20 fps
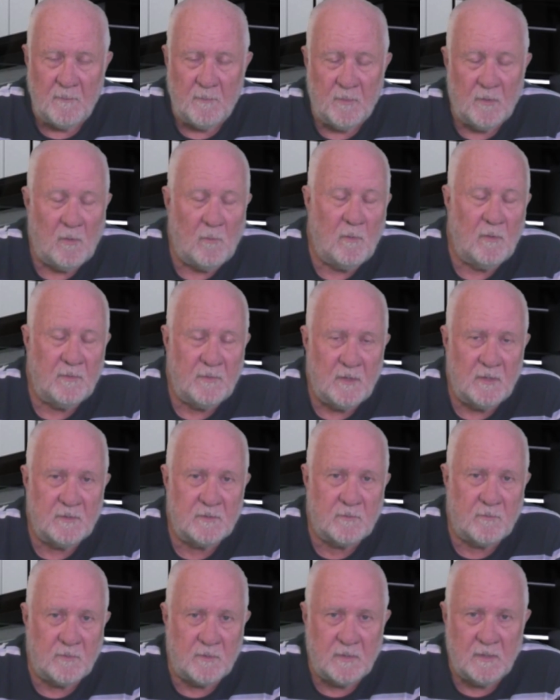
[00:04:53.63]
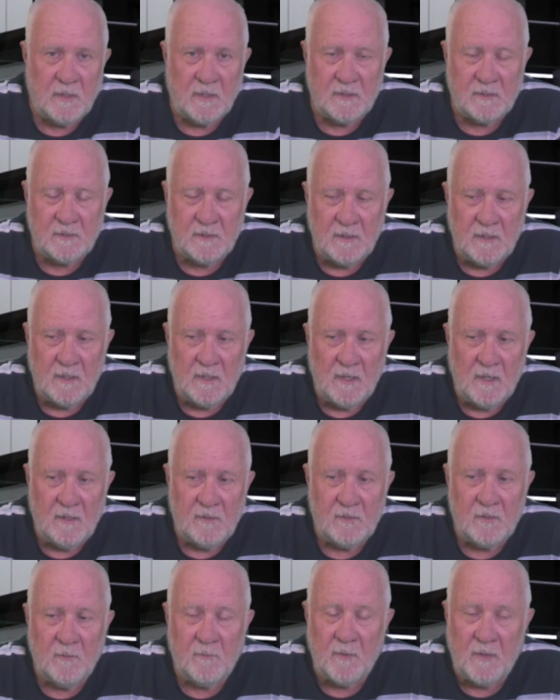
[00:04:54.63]
but I want those critiques
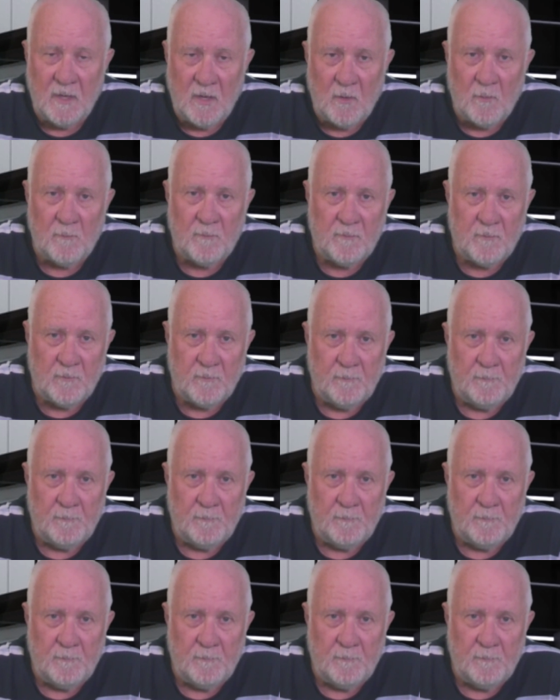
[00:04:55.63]
to be helpful,